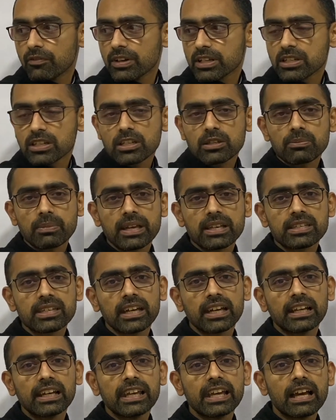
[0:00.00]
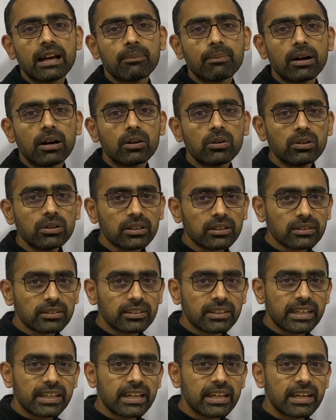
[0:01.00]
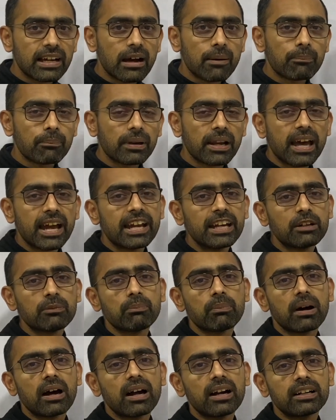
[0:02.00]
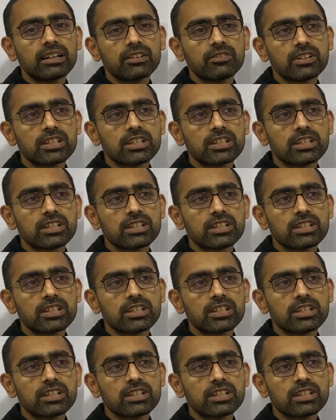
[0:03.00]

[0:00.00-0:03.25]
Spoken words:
which is basically about the applied part,